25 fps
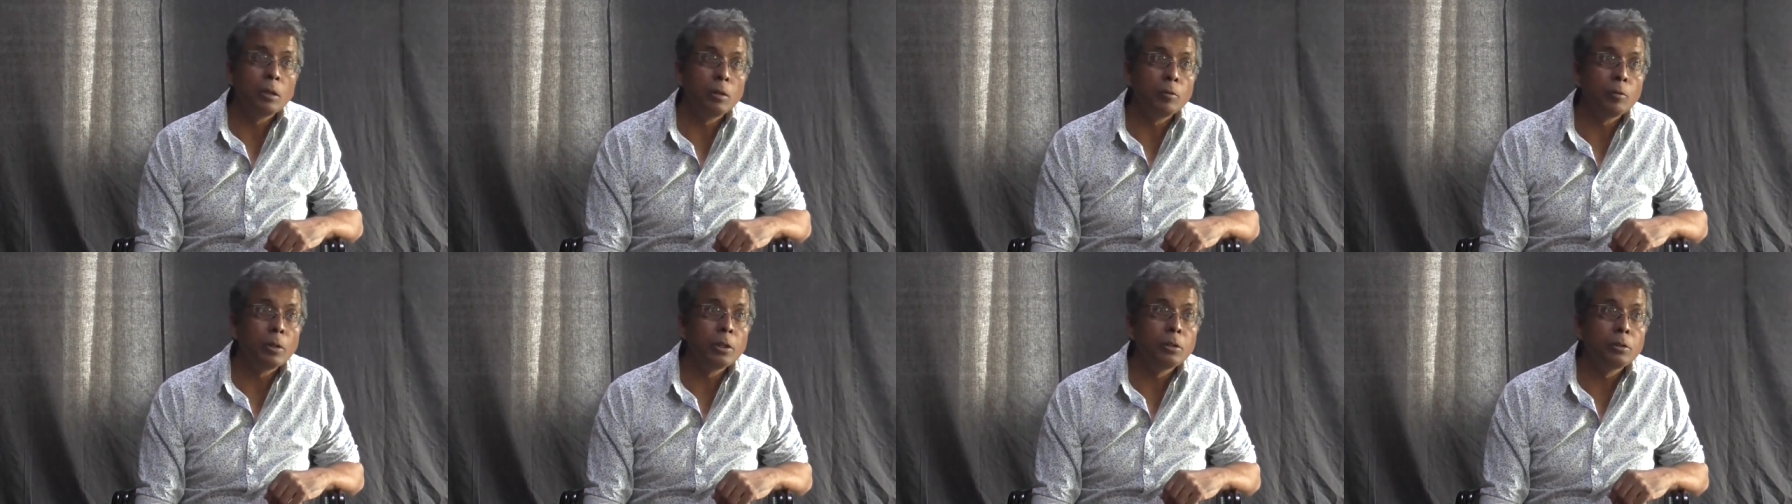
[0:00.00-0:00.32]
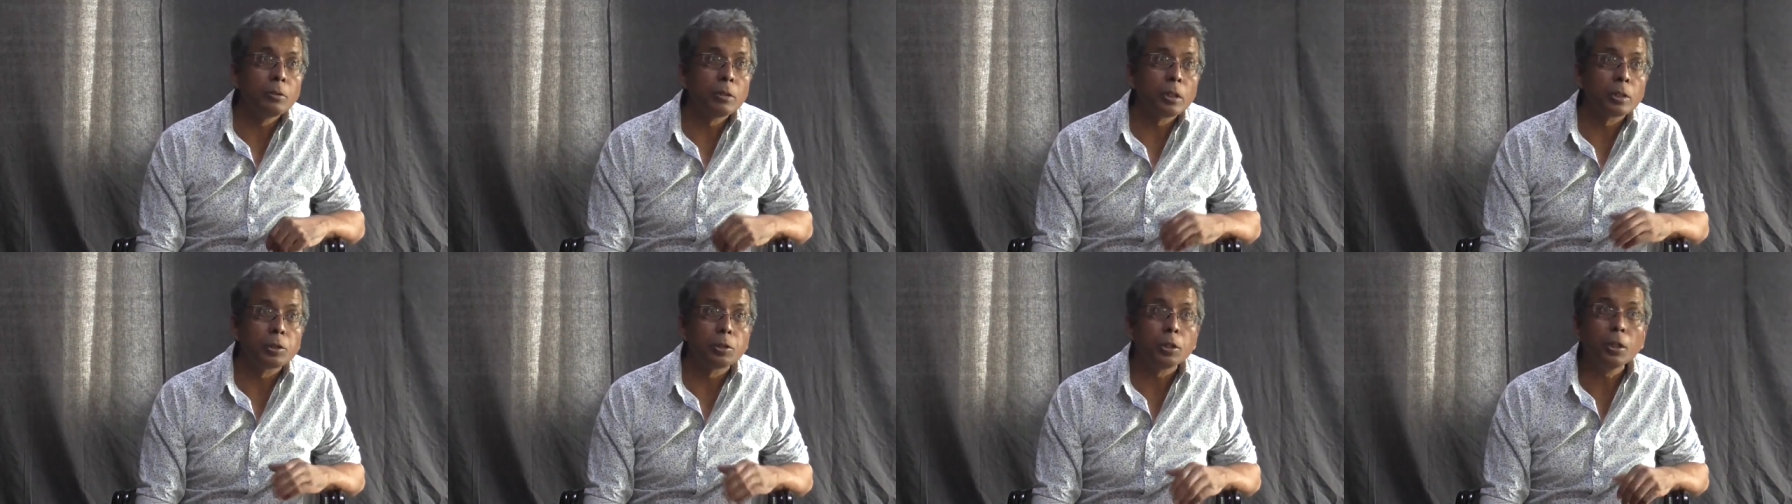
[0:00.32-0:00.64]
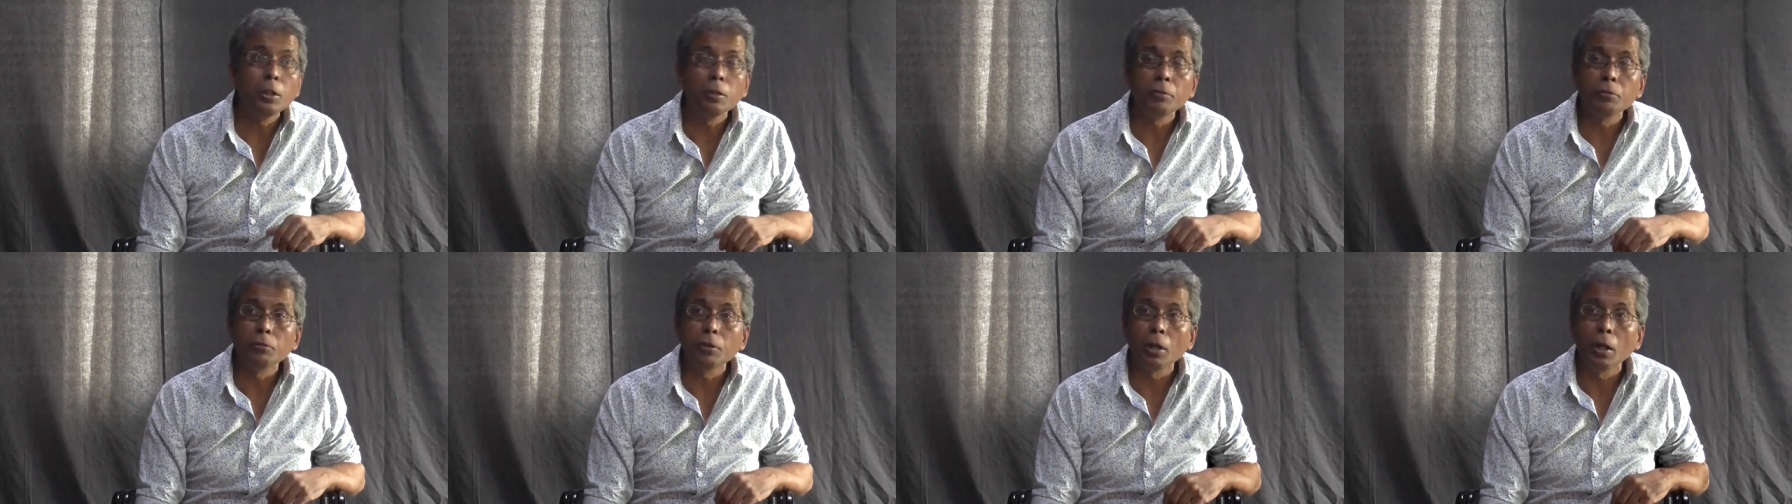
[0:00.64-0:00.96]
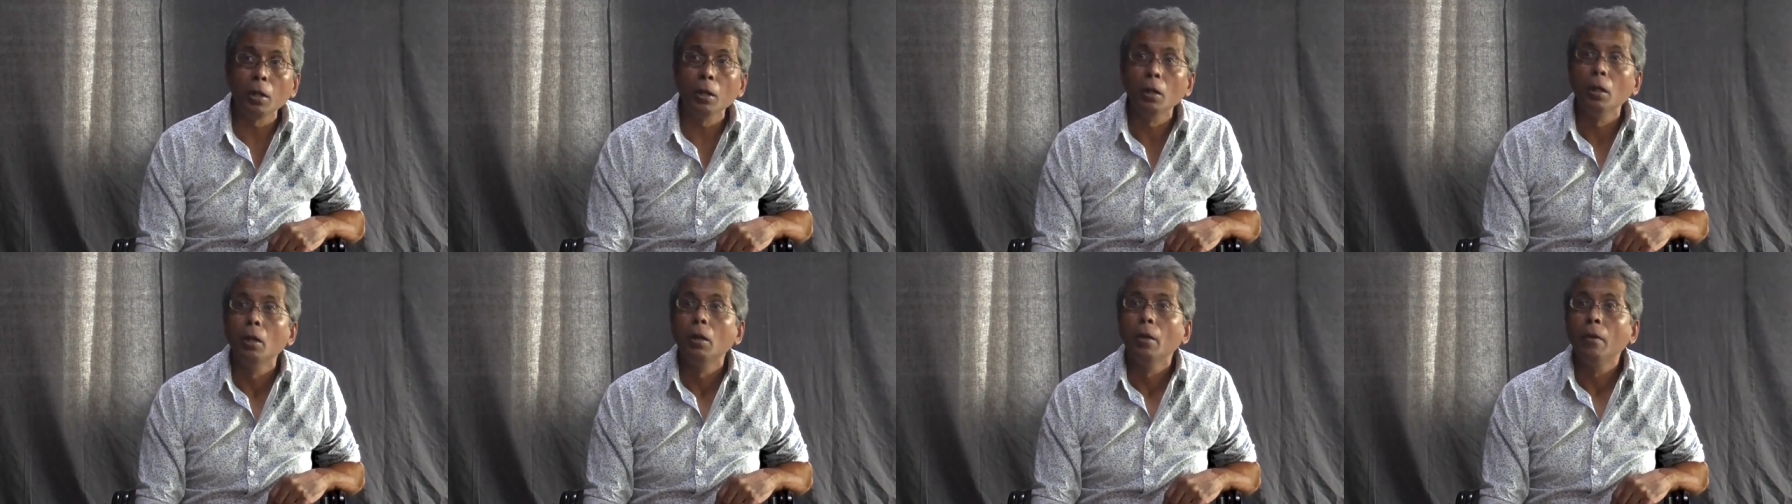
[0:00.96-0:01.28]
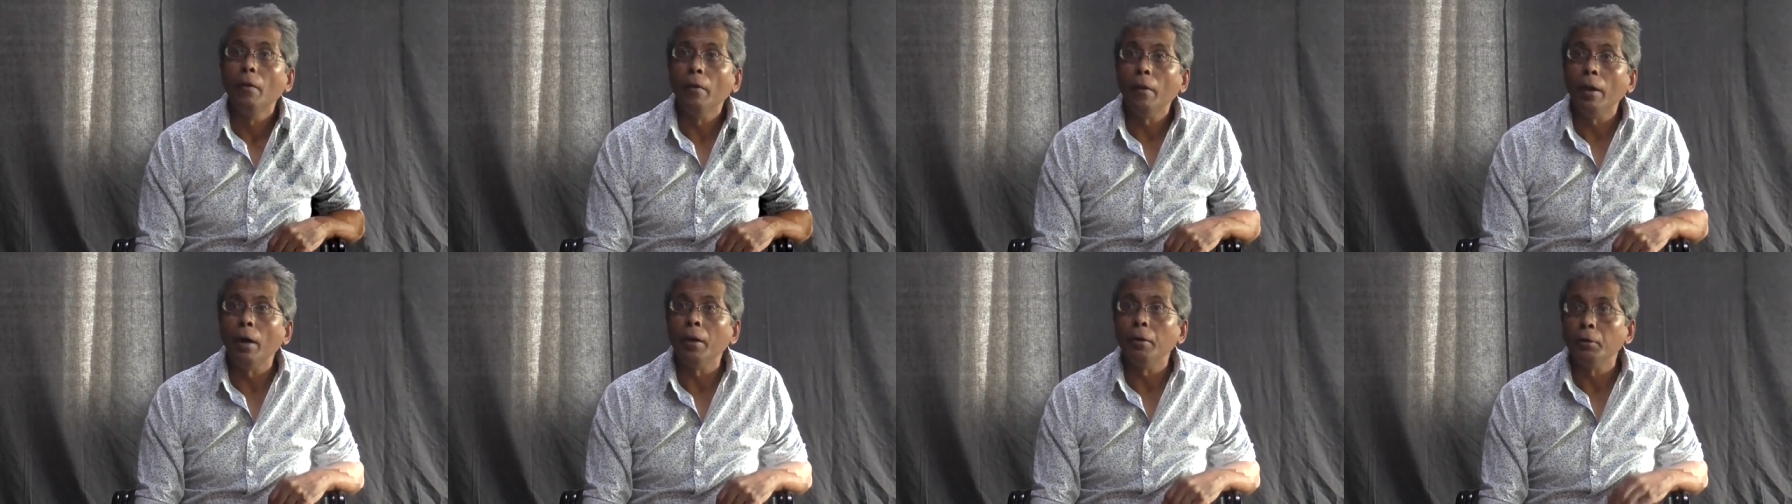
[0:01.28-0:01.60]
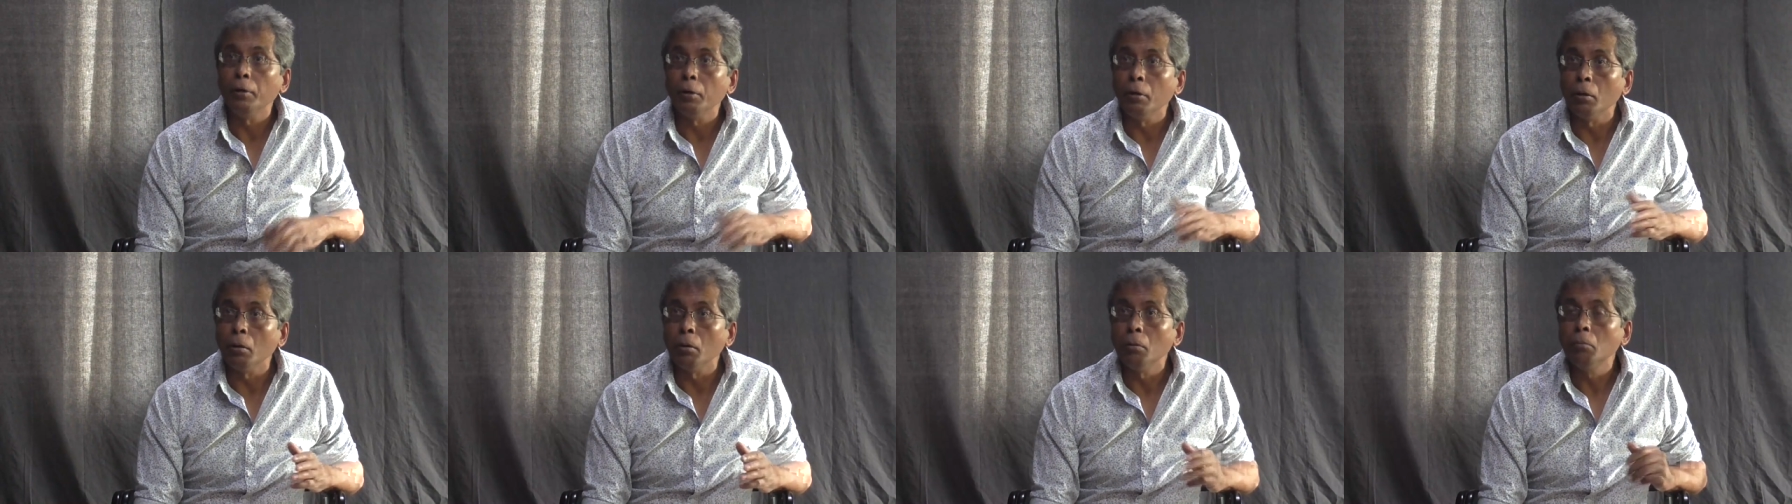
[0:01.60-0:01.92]
he went to the extent of saying
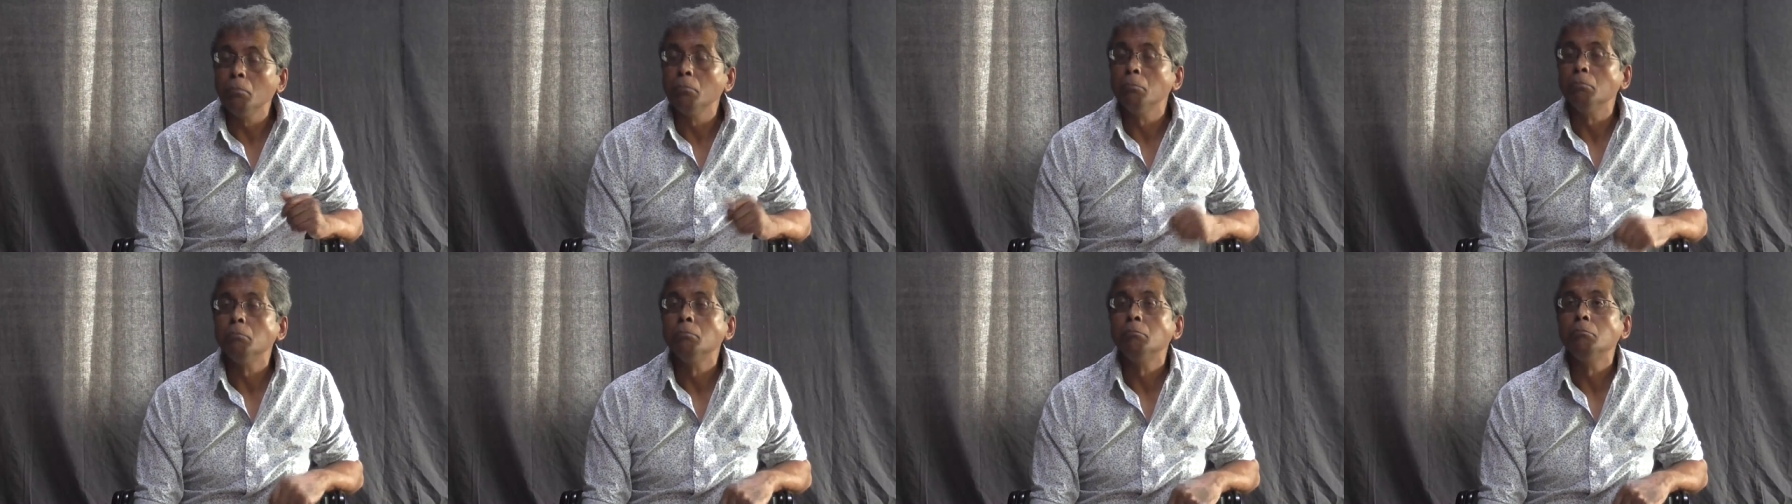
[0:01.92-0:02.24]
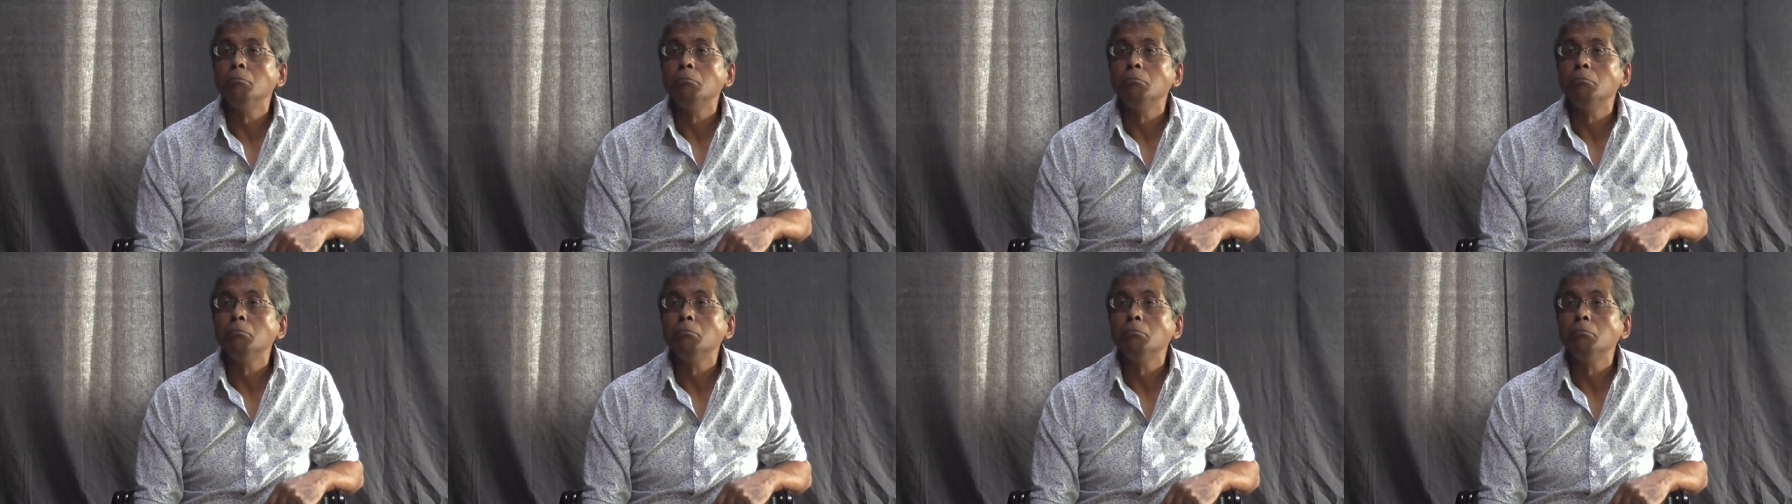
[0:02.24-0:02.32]
that, you know,